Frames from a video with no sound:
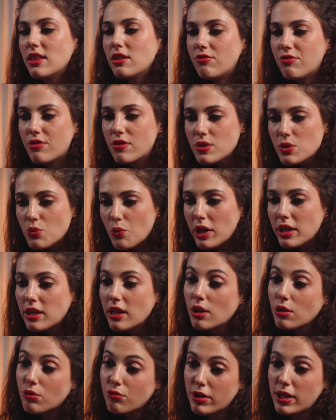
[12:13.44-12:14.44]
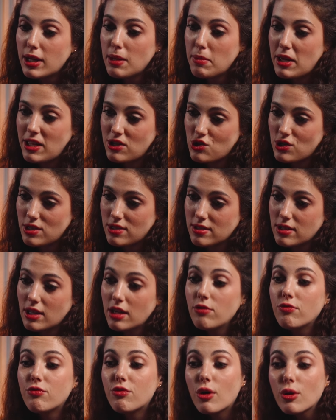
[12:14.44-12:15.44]
The first one I already mentioned. He
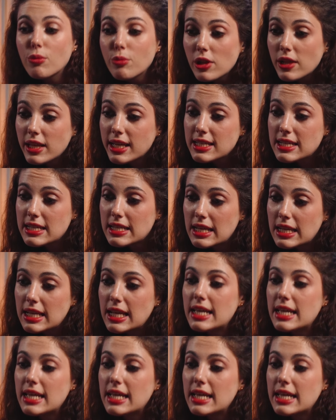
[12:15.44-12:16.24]
formulated it